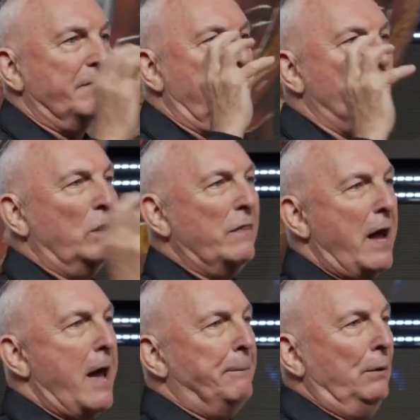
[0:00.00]
Then when
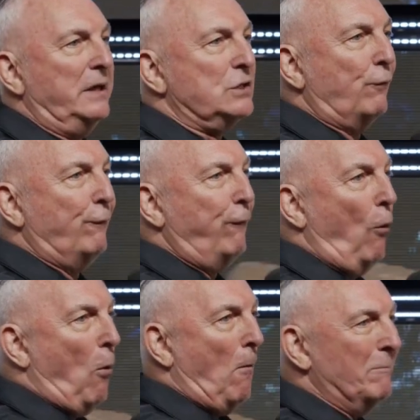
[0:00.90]
the apple is
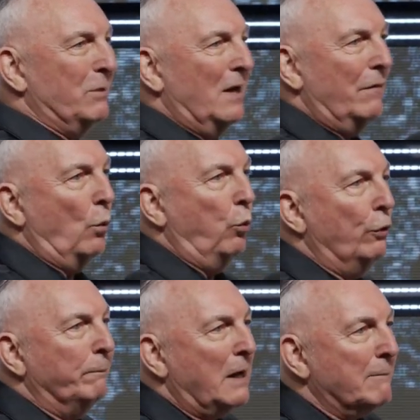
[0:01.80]
formed, the
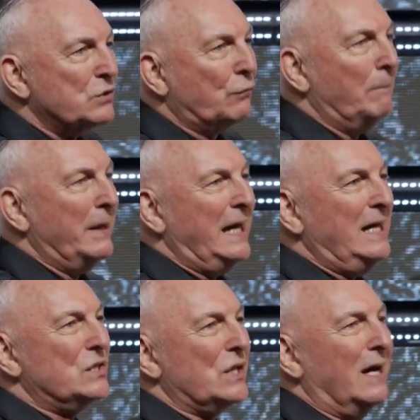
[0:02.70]
worm comes from the
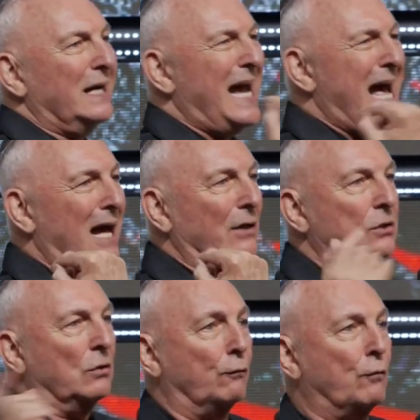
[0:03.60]
inside
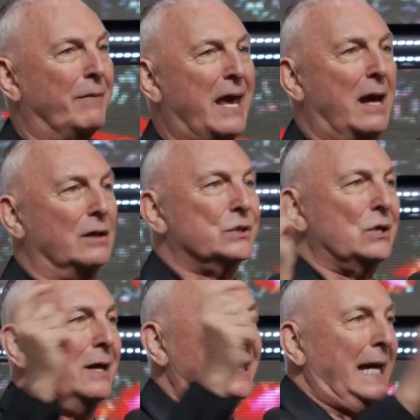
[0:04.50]
out, not from the
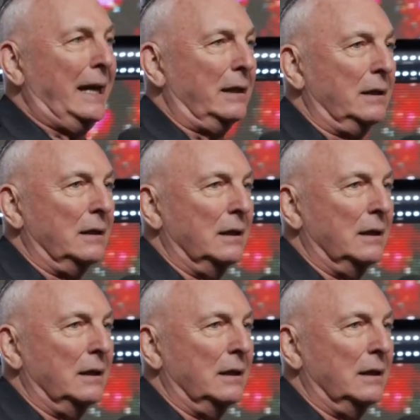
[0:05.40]
outside in.